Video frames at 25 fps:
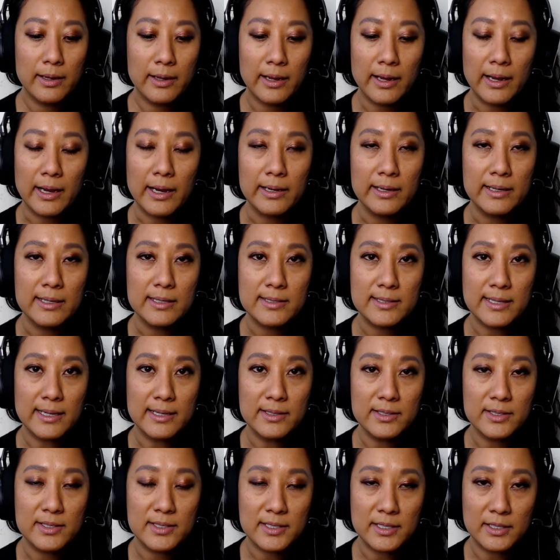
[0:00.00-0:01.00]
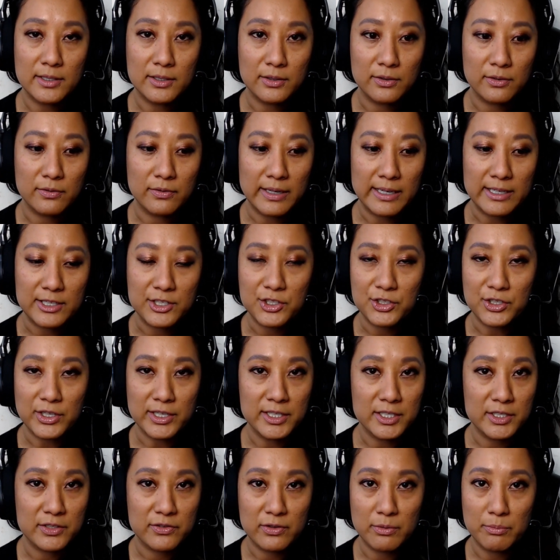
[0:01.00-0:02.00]
any sense of
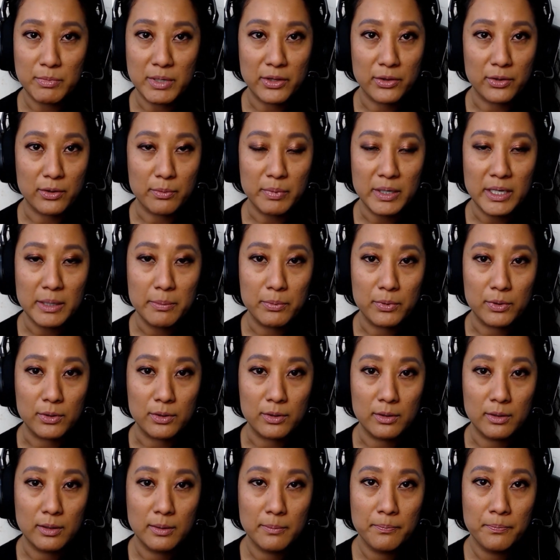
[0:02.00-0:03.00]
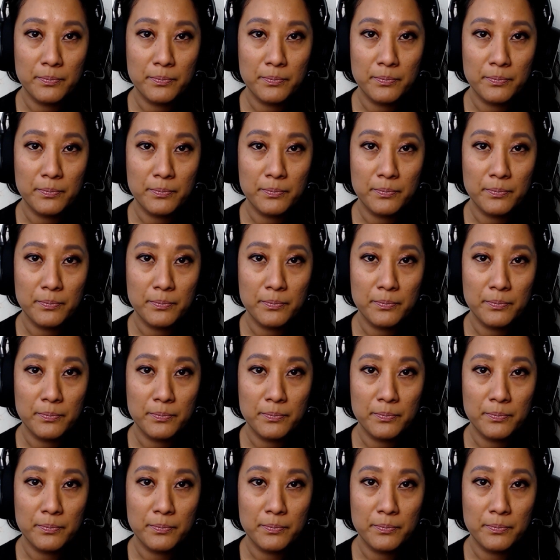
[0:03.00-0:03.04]
exchange from other people.